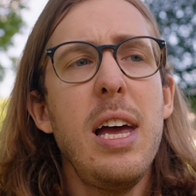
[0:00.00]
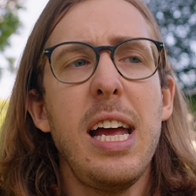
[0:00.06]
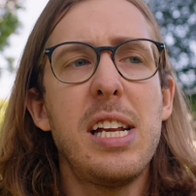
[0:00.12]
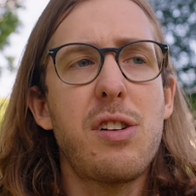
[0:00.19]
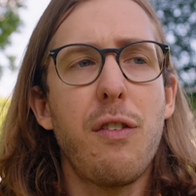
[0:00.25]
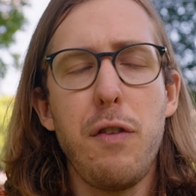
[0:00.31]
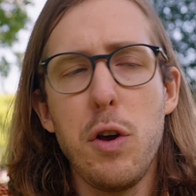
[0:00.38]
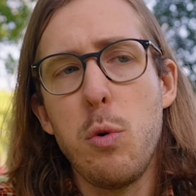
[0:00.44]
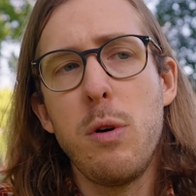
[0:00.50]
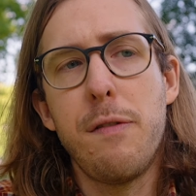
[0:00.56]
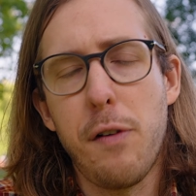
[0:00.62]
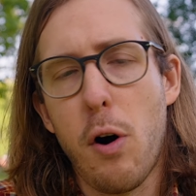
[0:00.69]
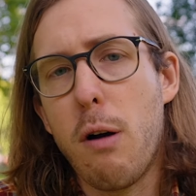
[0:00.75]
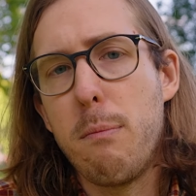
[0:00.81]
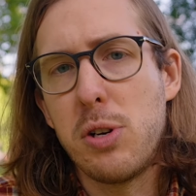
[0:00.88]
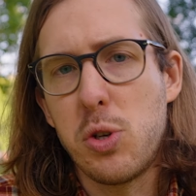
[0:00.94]
It's few and
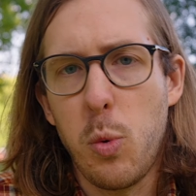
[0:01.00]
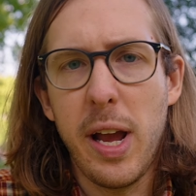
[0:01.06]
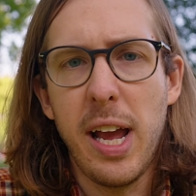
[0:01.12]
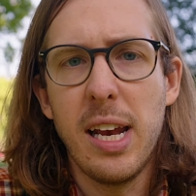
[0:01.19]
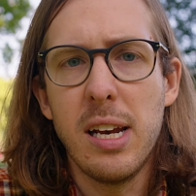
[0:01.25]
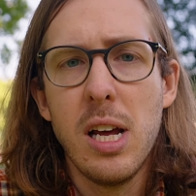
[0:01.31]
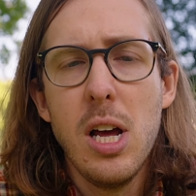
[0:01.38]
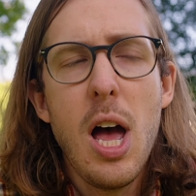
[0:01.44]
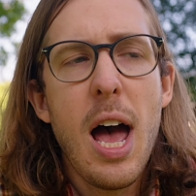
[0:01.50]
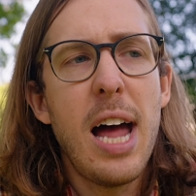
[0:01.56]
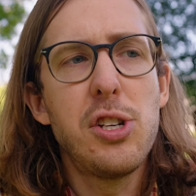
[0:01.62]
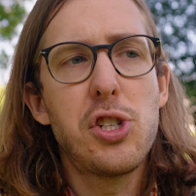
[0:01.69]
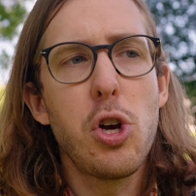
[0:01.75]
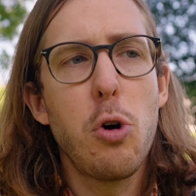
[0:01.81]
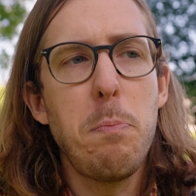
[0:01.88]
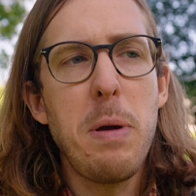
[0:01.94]
far between.
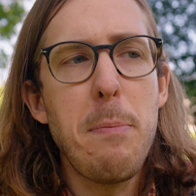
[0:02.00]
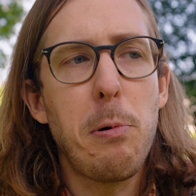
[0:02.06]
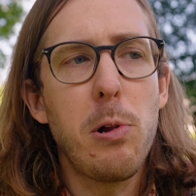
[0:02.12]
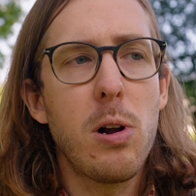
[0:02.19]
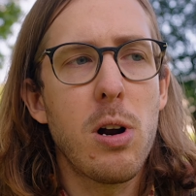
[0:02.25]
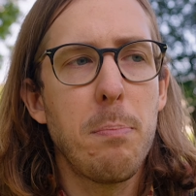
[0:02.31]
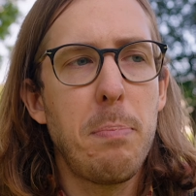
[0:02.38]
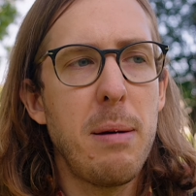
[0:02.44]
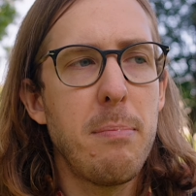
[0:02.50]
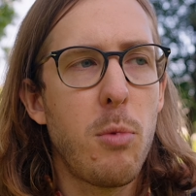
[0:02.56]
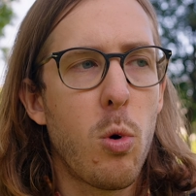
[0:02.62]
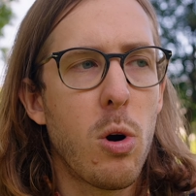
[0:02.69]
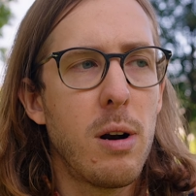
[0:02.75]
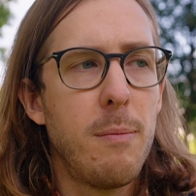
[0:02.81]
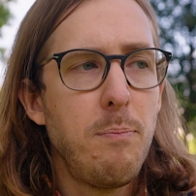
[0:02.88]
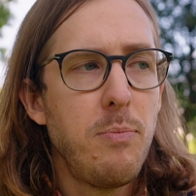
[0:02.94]
And so people are a bit
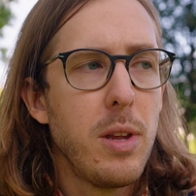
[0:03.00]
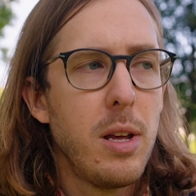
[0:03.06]
more,